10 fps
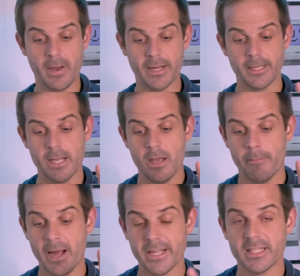in mind,
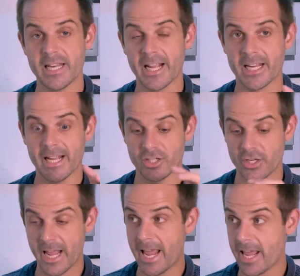my internet
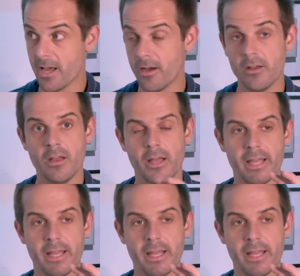connection here